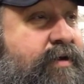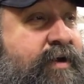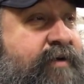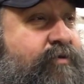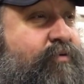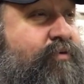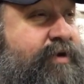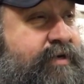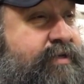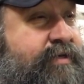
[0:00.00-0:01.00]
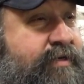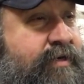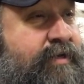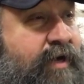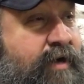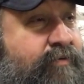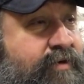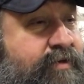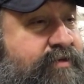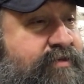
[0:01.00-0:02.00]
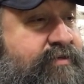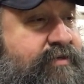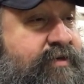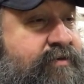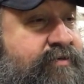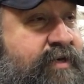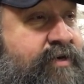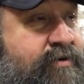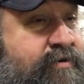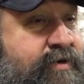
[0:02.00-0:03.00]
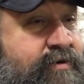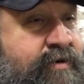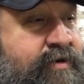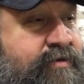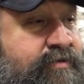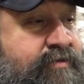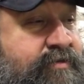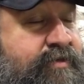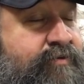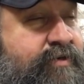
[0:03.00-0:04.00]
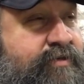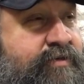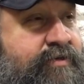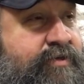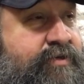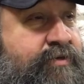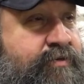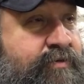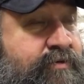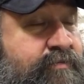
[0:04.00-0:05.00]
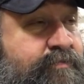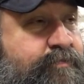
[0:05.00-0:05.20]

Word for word: I haven't really done a lot with it, just, you know, tinkering here and there, just see what it's going to do and